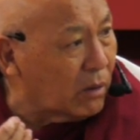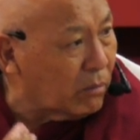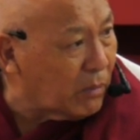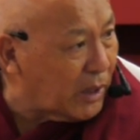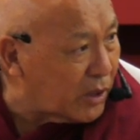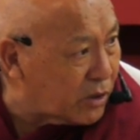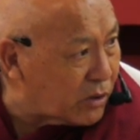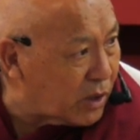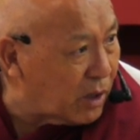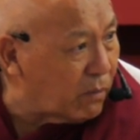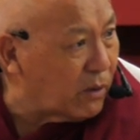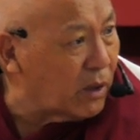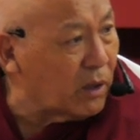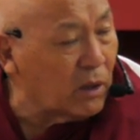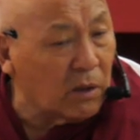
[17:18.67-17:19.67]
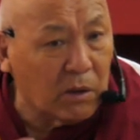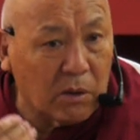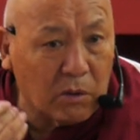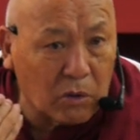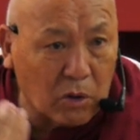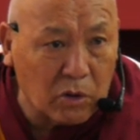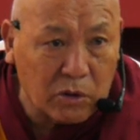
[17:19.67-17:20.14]
mad driving,
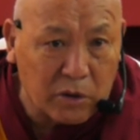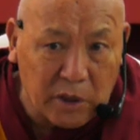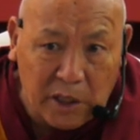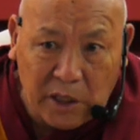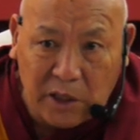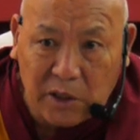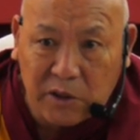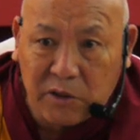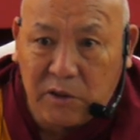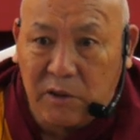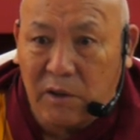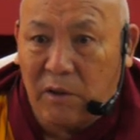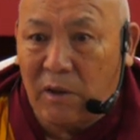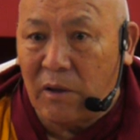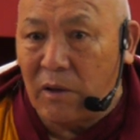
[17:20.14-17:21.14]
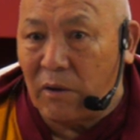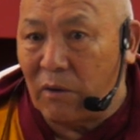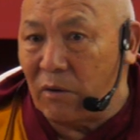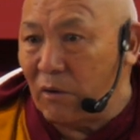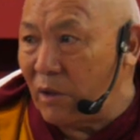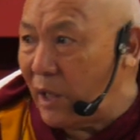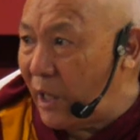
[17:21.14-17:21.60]
road rage, you
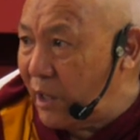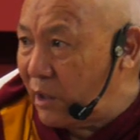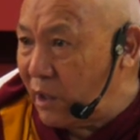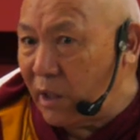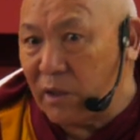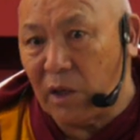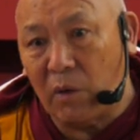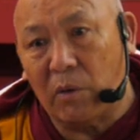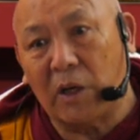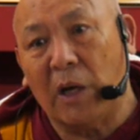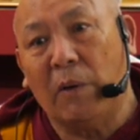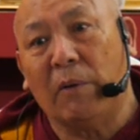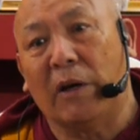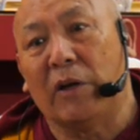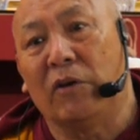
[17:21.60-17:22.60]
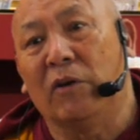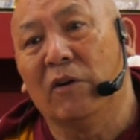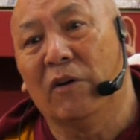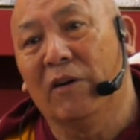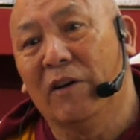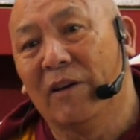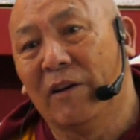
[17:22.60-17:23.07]
know, lion cutting, whatever, you know.